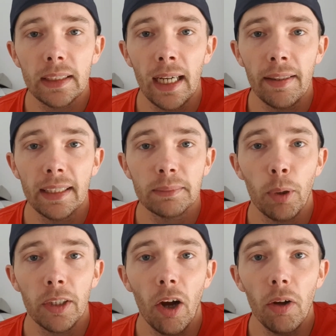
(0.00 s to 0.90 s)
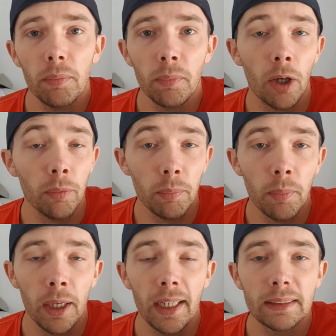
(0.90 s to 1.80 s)
That's my goal,
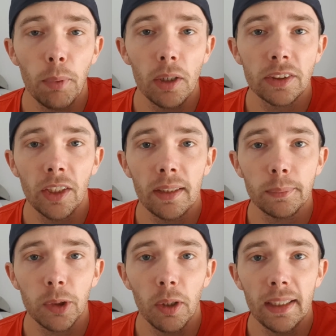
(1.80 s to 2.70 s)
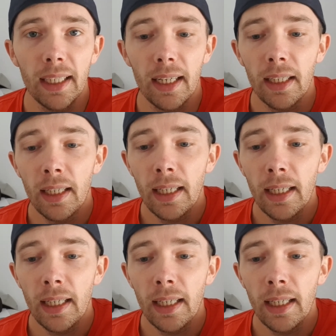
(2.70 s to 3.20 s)
my next milestone that I'm trying to get.